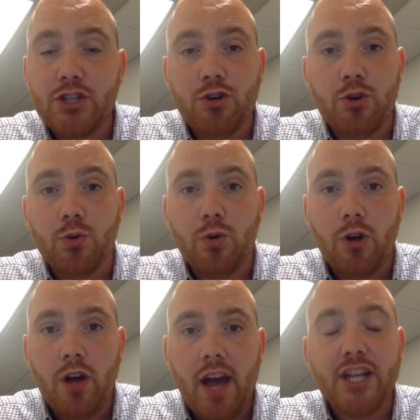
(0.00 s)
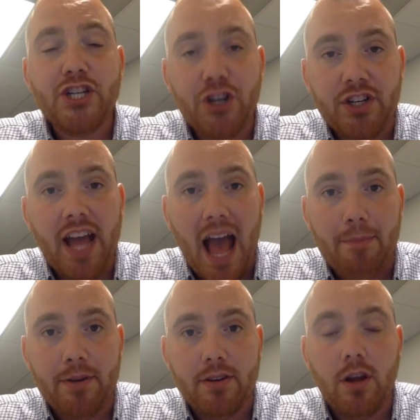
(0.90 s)
true. It shouldn't
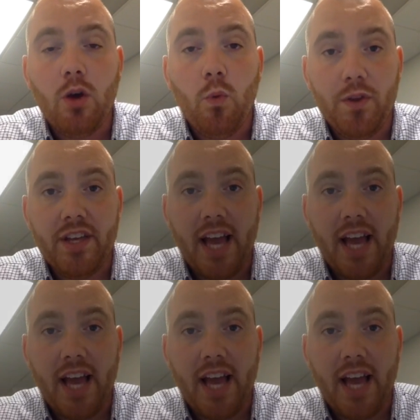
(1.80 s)
happen with the